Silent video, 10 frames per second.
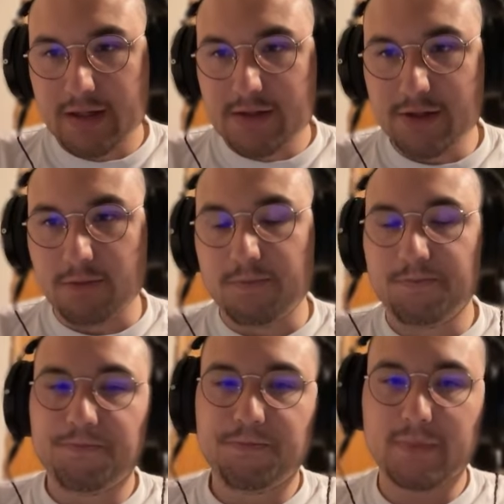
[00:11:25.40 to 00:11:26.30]
So
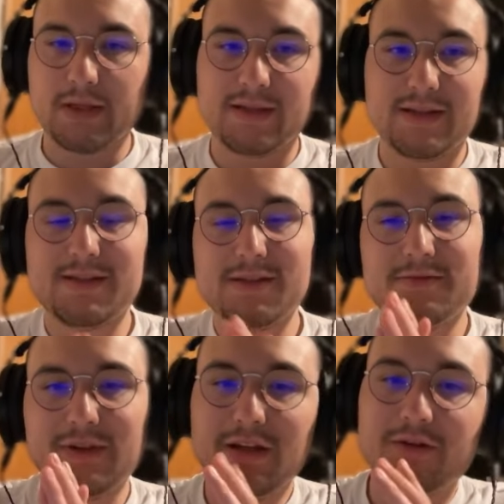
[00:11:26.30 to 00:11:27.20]
this is
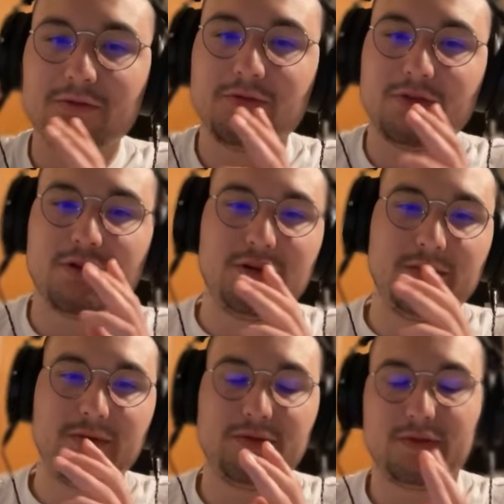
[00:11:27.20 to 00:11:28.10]
really con um,
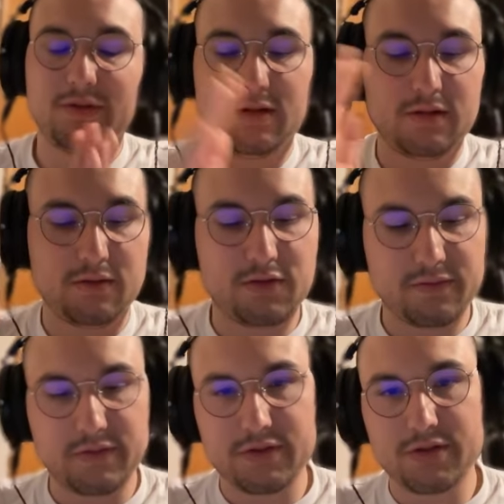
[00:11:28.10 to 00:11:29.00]
contra uh,
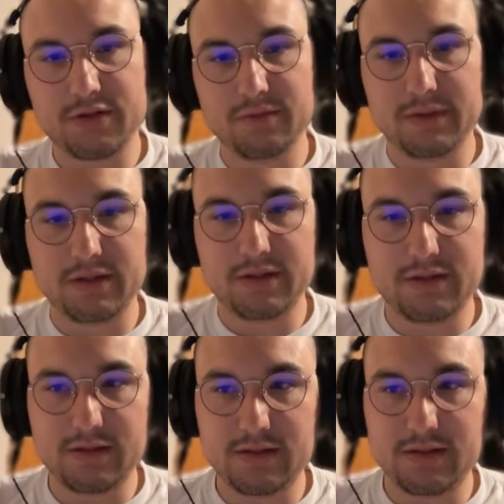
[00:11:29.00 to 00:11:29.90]
controversial
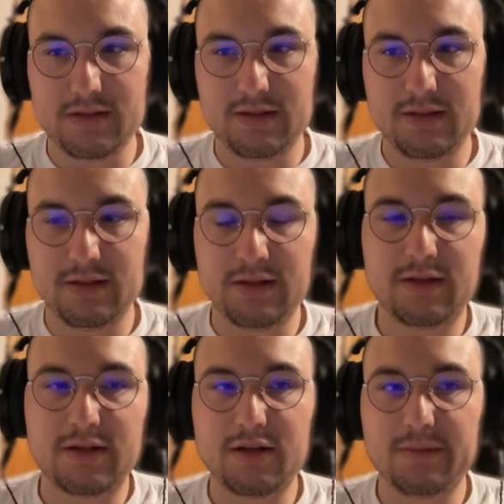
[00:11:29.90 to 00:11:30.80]
because not
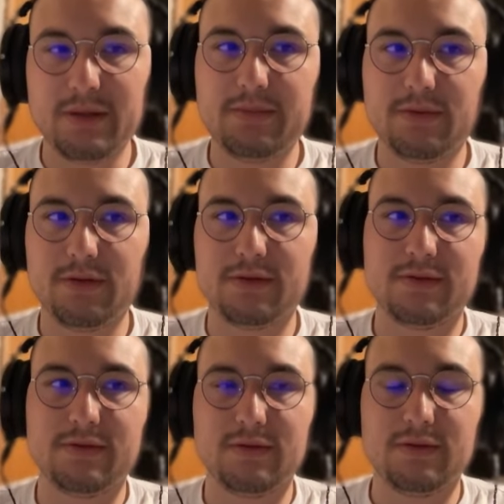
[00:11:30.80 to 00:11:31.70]
a lot of people
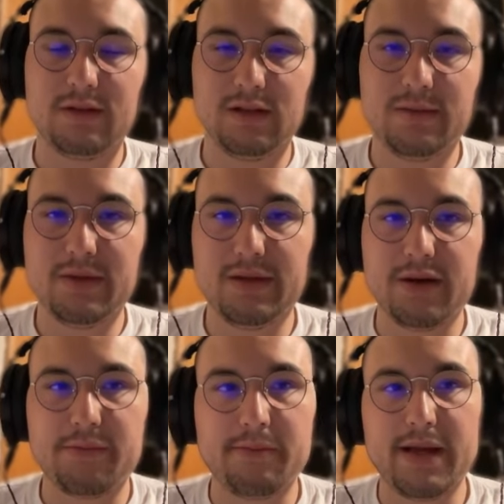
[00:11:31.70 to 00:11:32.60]
limit
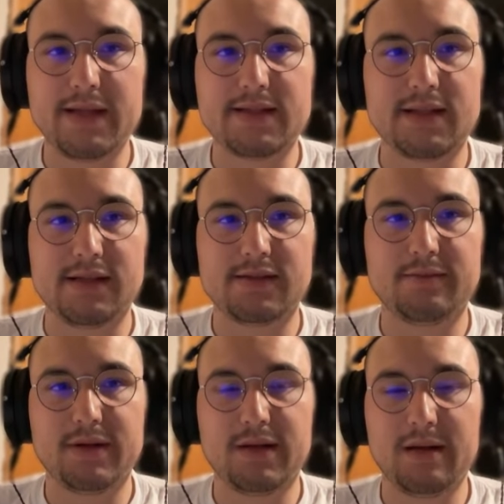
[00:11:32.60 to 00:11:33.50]
their baselines.
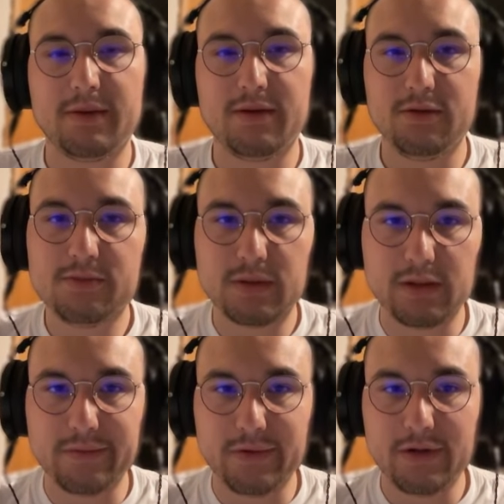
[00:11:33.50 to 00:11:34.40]
But I'm a huge
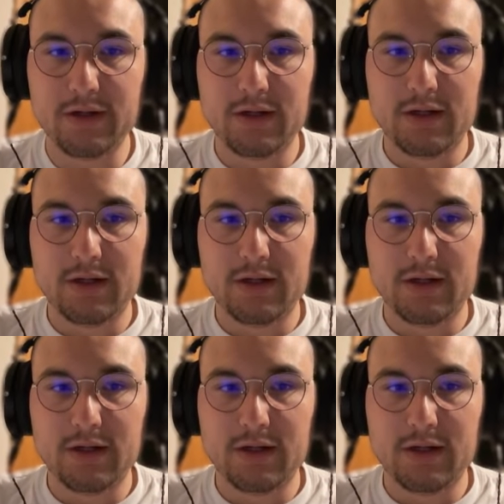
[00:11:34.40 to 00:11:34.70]
believer